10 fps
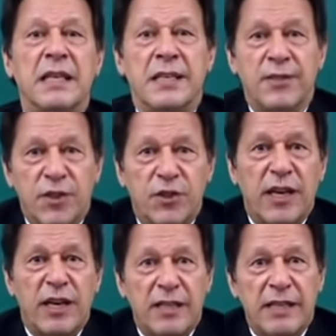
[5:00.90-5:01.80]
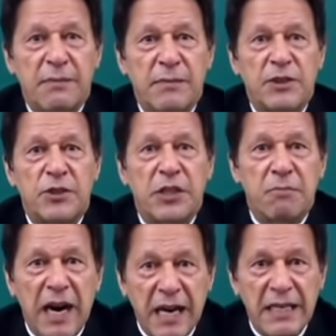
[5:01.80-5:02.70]
this General Assembly to
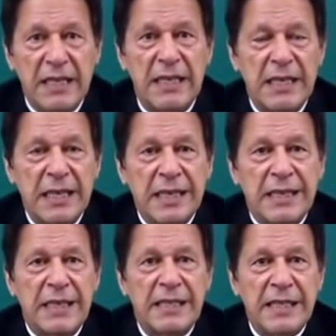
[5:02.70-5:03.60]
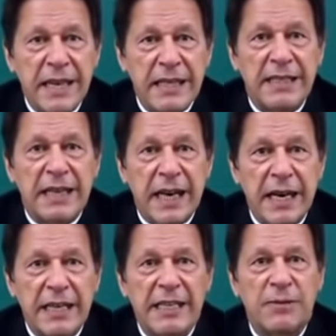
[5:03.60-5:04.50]
demand that Sayyid
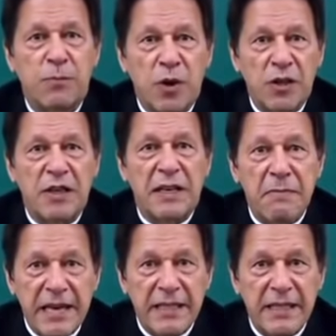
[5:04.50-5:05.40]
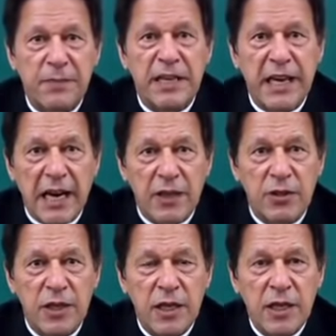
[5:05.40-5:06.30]
Gilani's mortal remains be
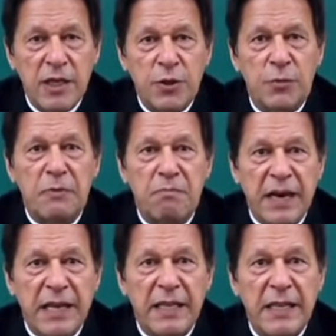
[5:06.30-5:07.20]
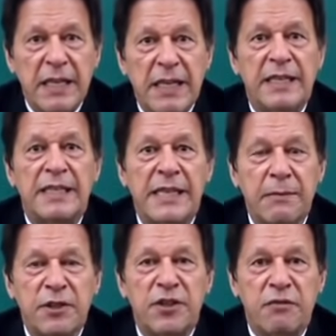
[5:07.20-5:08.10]
allowed to be buried in the
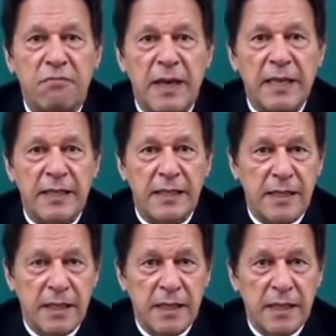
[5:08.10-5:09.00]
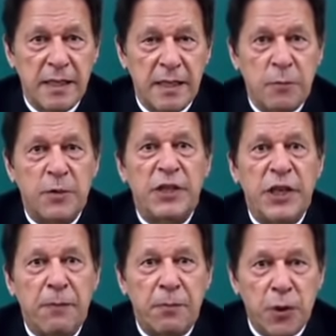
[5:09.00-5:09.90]
cemetery of martyrs with the
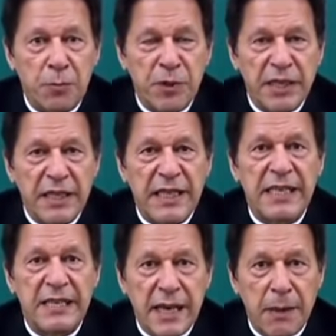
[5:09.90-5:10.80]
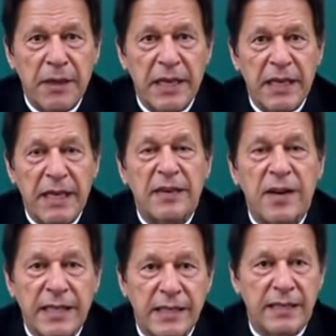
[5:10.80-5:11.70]
appropriate Islamic
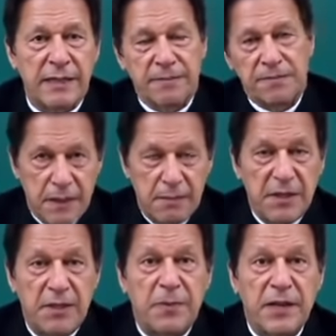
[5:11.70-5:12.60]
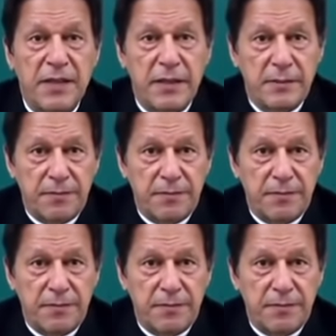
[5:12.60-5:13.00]
rites. Mr. President,